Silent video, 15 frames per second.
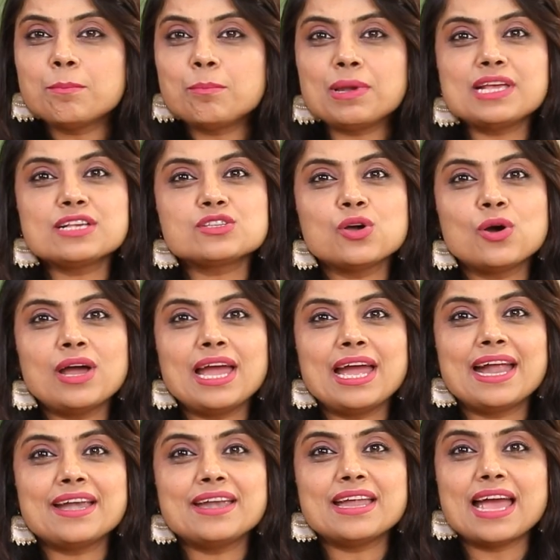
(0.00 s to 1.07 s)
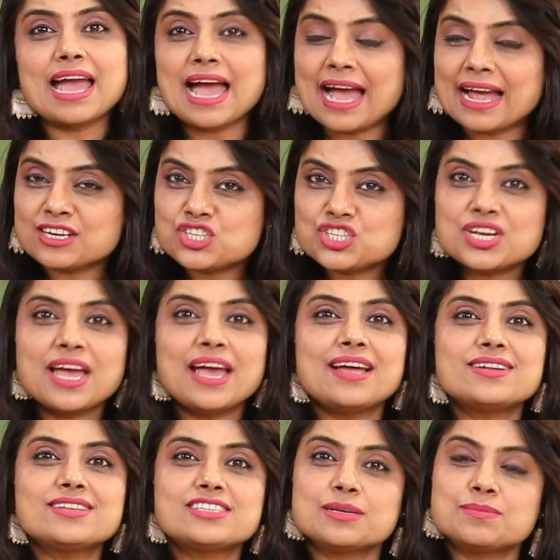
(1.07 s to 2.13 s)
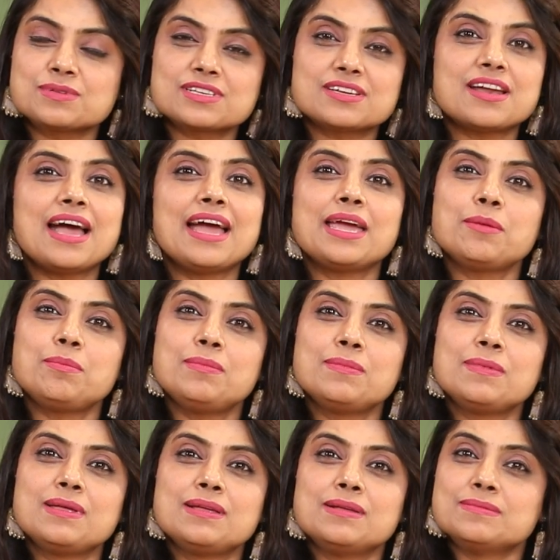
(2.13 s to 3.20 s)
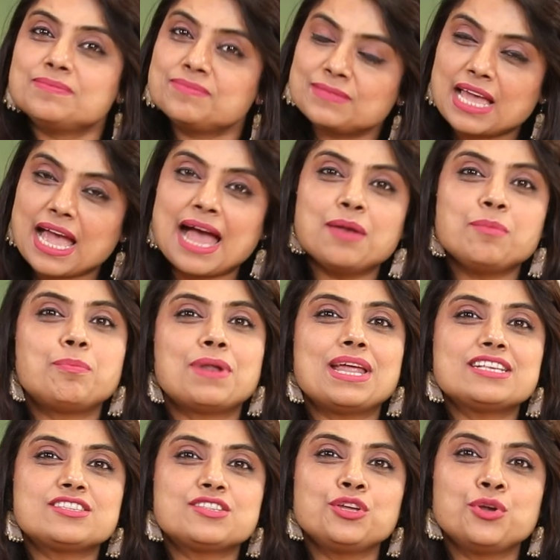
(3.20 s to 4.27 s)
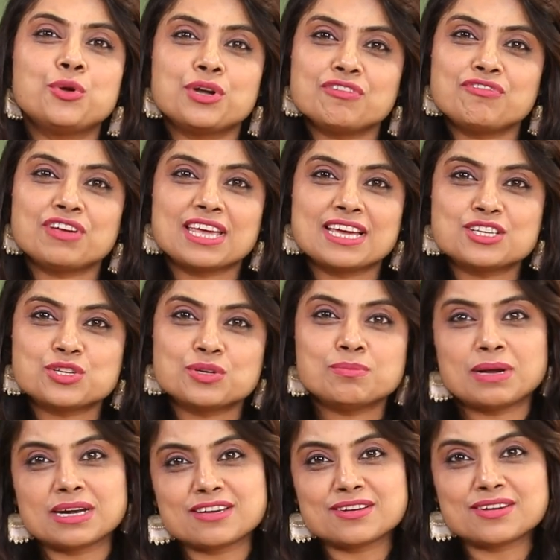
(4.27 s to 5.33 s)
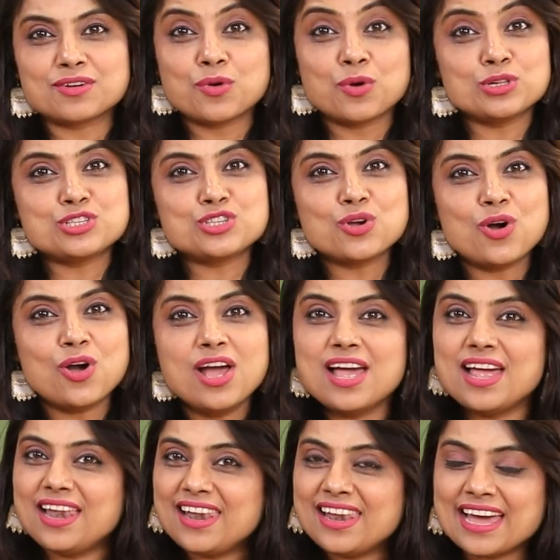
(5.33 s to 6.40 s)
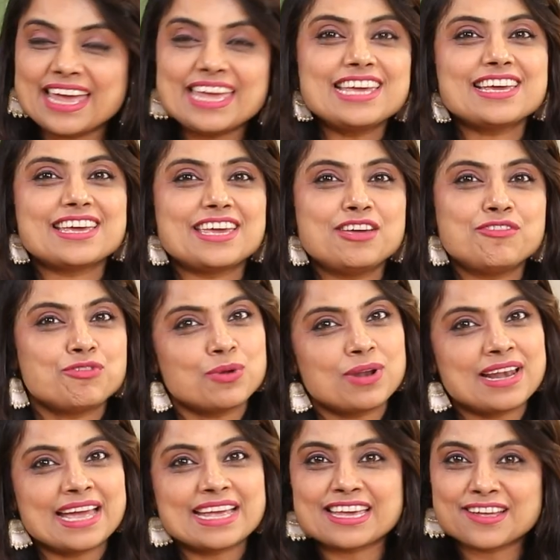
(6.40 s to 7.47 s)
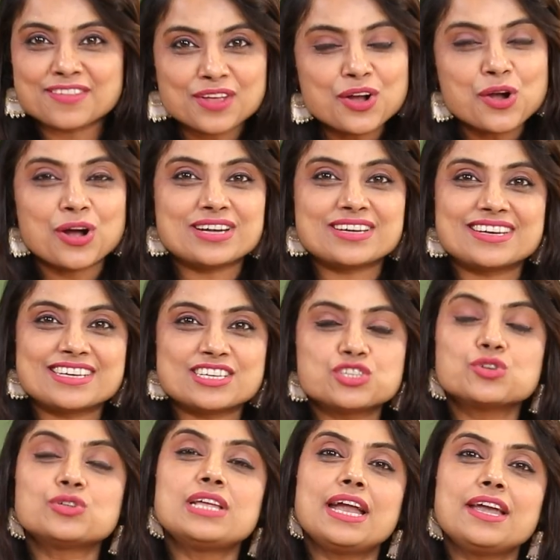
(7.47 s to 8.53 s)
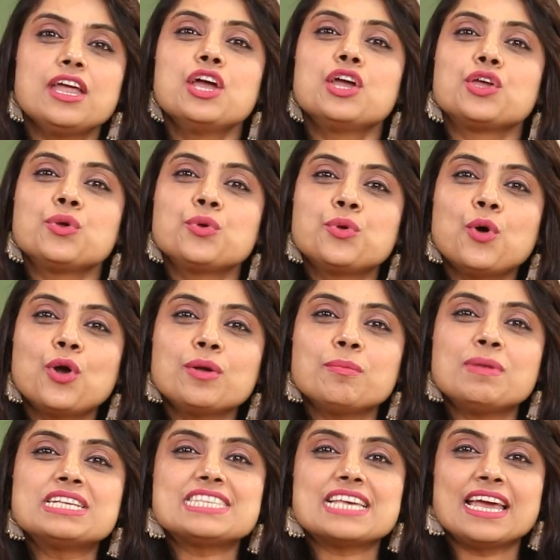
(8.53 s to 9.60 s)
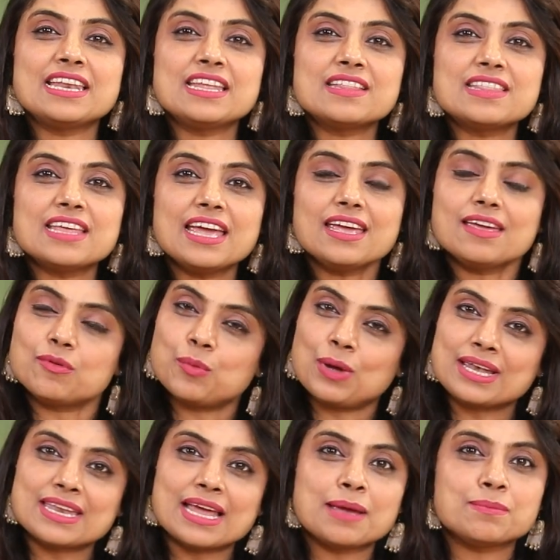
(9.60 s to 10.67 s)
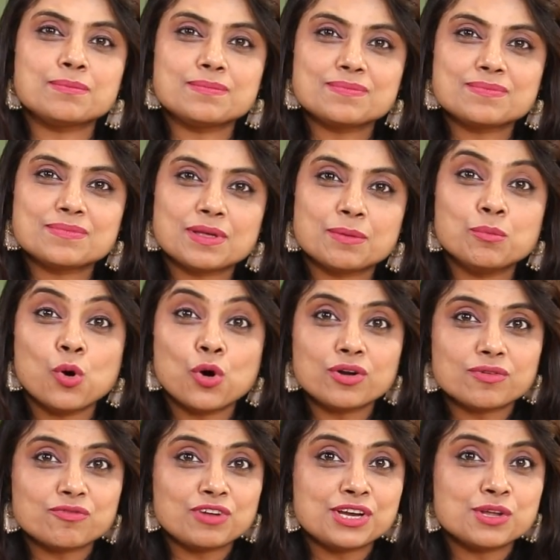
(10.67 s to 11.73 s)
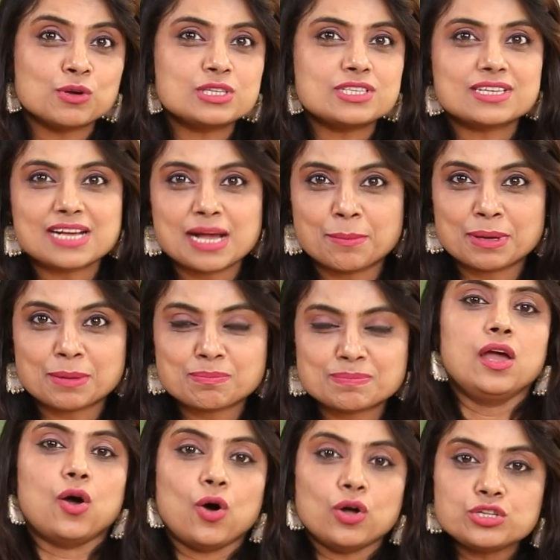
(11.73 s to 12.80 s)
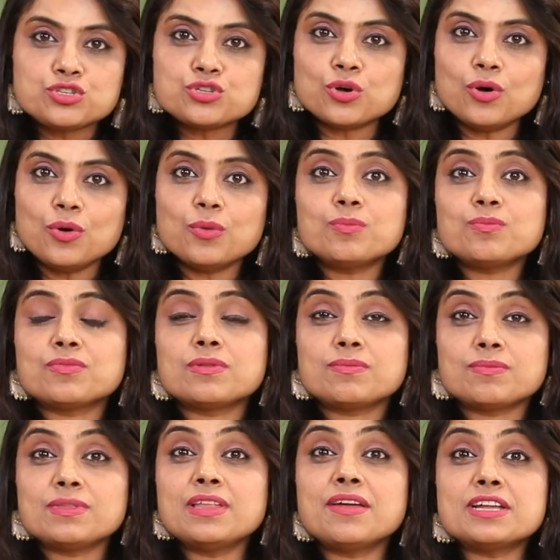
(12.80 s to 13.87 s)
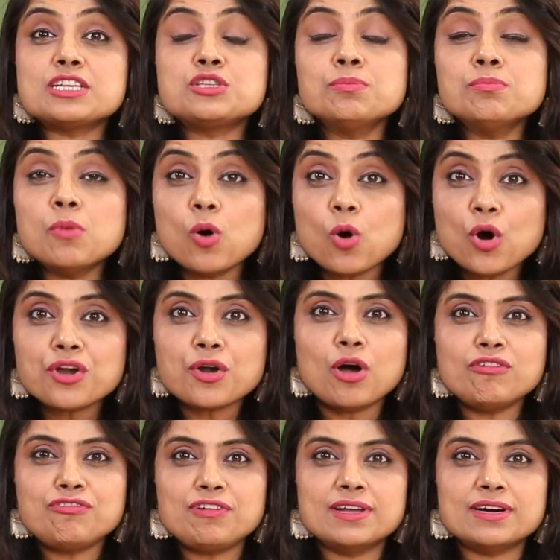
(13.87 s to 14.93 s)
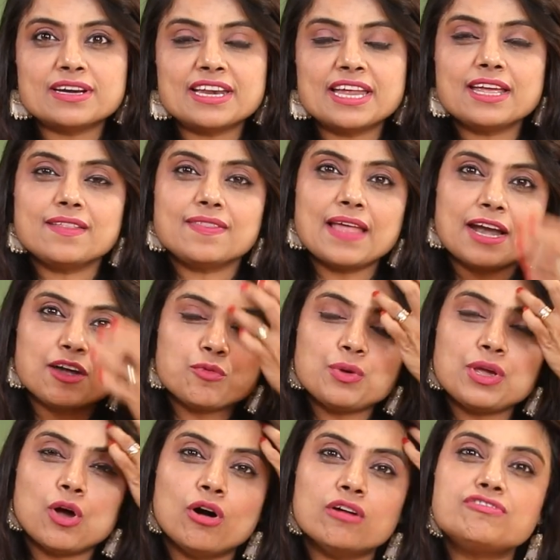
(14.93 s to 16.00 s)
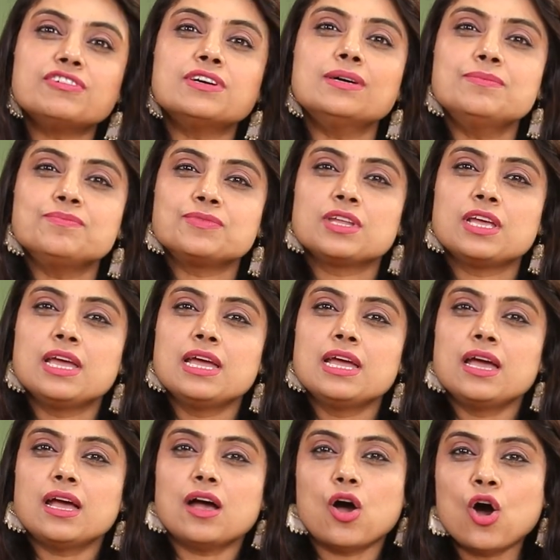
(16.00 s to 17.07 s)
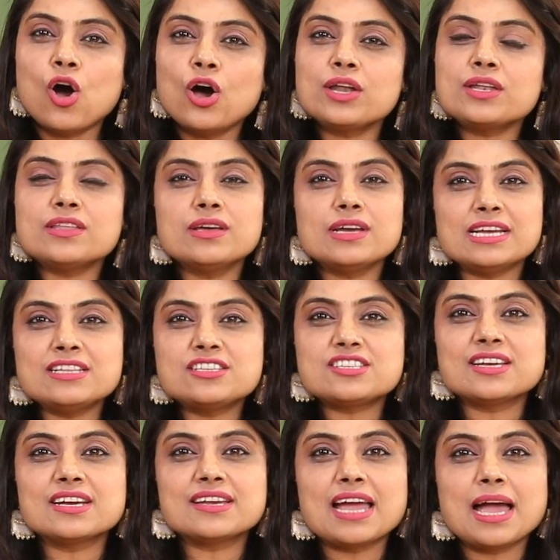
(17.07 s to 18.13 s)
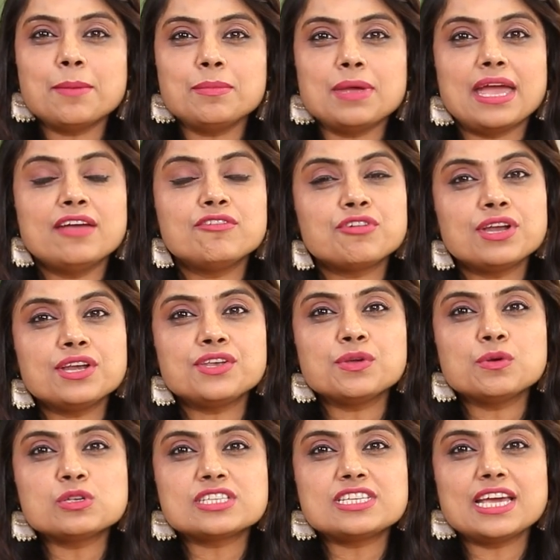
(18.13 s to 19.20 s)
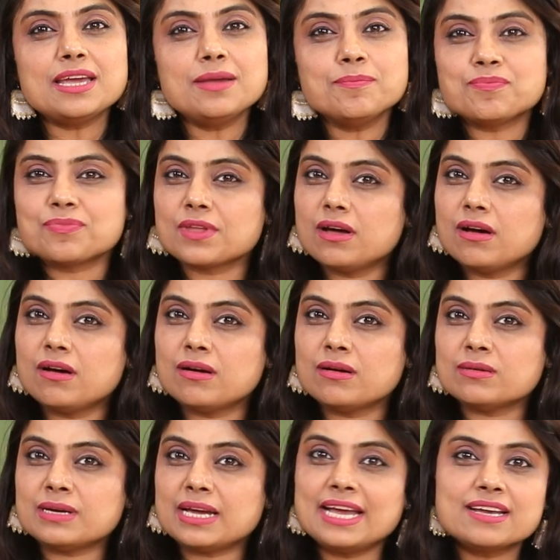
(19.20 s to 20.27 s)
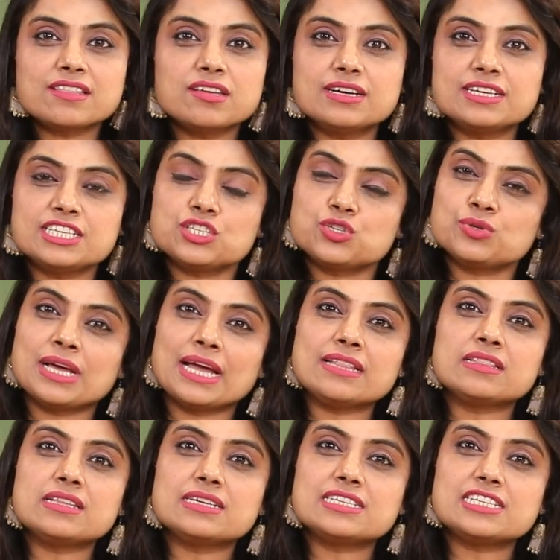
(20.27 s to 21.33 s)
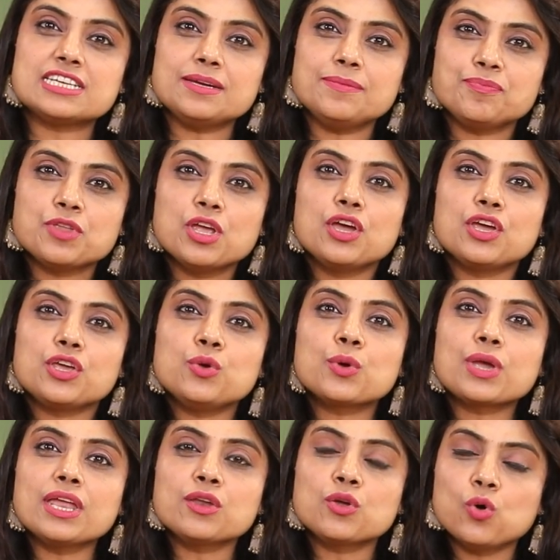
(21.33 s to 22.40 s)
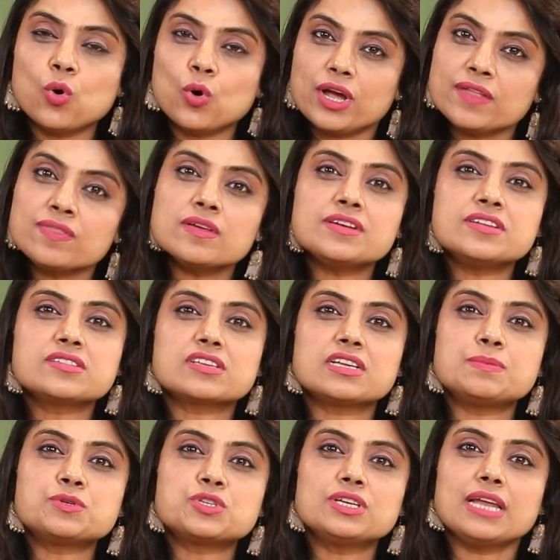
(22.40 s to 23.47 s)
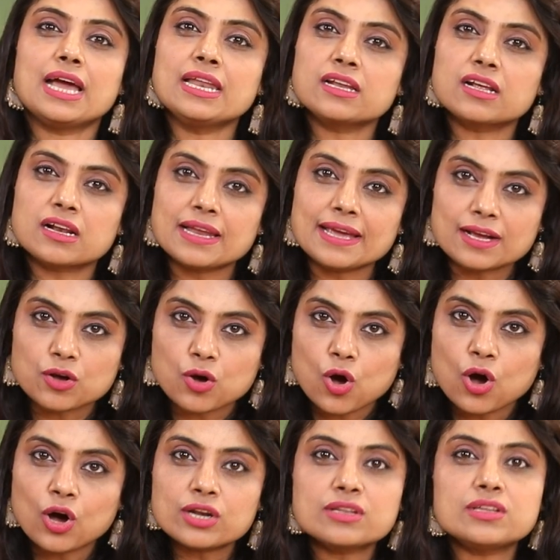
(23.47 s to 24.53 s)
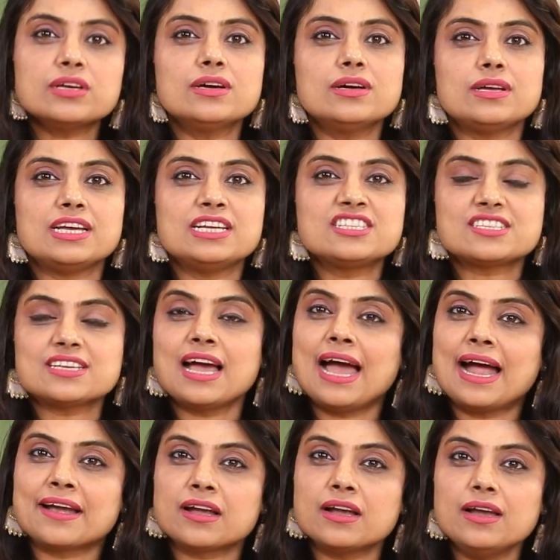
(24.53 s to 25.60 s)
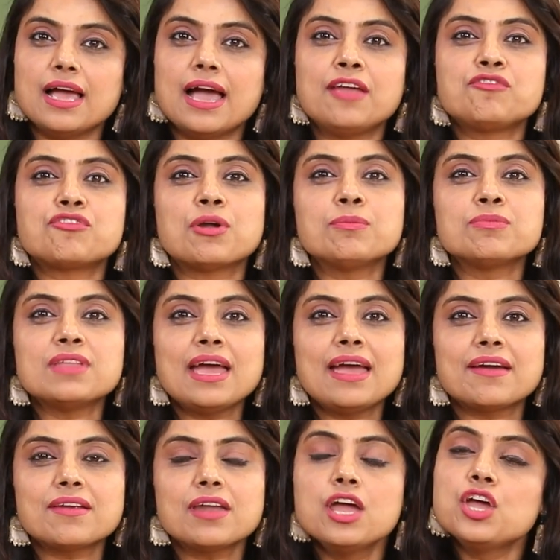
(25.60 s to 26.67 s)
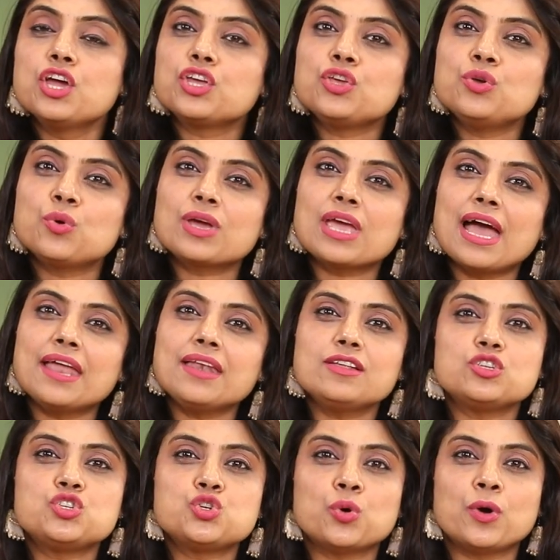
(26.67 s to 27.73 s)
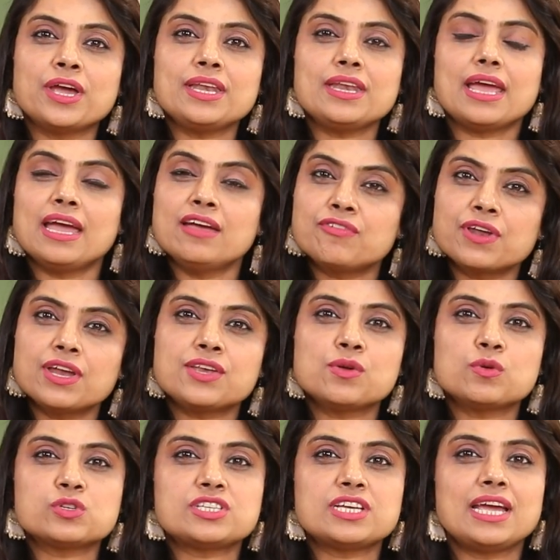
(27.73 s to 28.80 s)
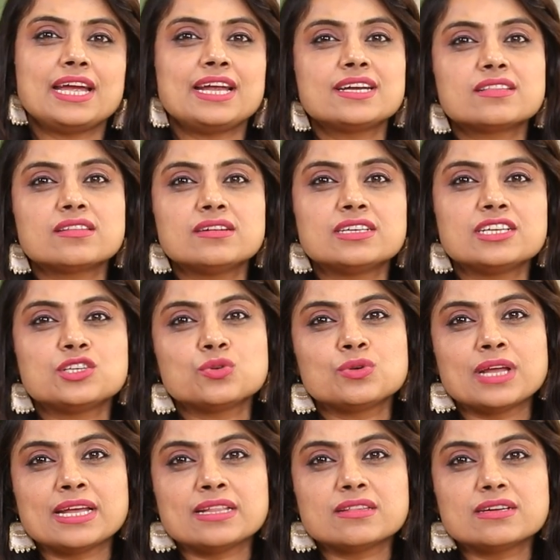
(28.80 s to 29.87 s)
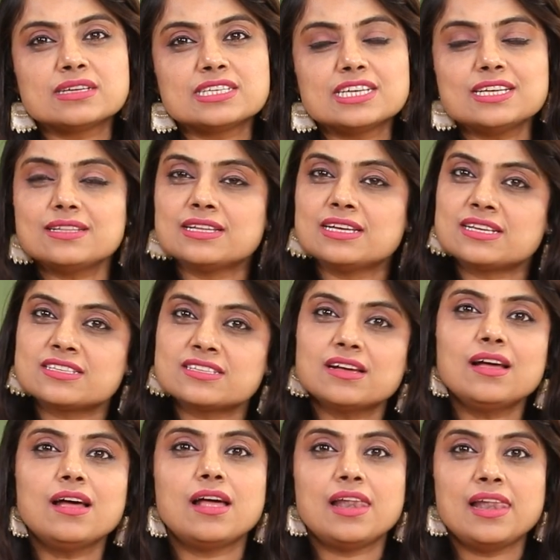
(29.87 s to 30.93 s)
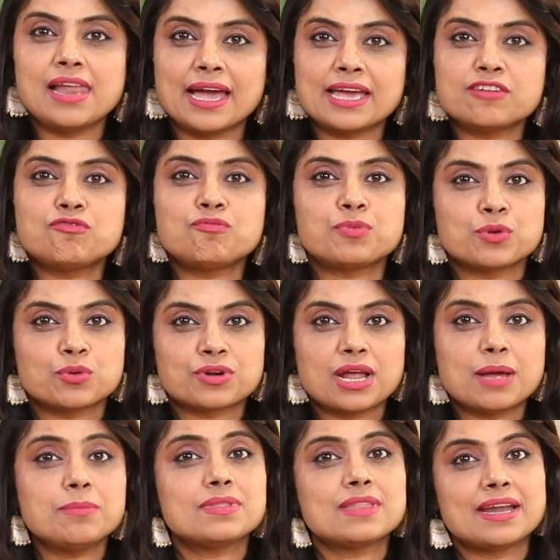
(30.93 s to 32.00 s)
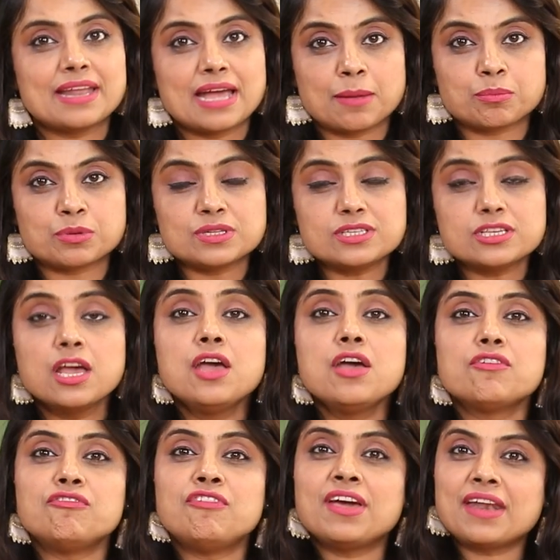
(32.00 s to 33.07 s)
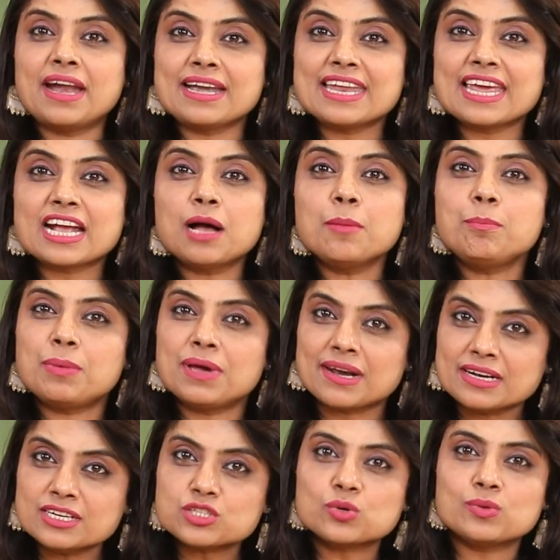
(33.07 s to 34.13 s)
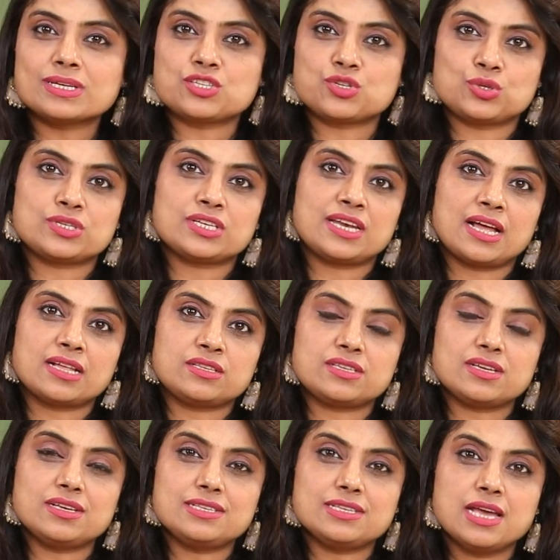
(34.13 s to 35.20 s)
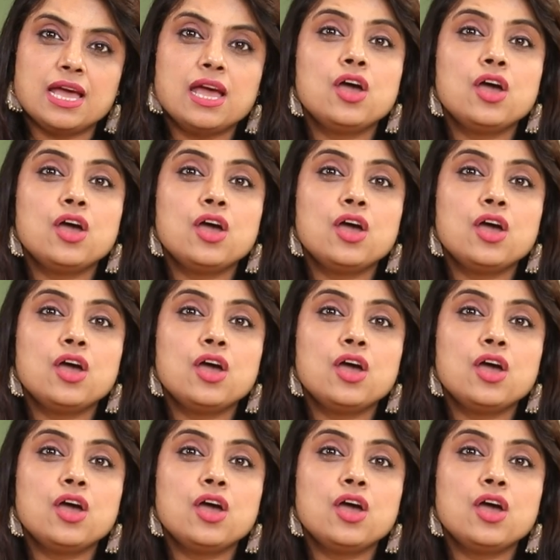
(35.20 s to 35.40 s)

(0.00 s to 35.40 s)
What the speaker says: please go ahead and share, subscribe, and press the notification button. Also, like if you're liking the content so that you don't miss anything when time more videos come up. Also, there is more of learning that we offer on the Instagram every Tuesday, 8:30 to 9:30. You can go in the description and click on the Insta handle, and from there you can join every Tuesday 8:30 to 9:30. There is a live program that happens where I take up parents' questions and answers.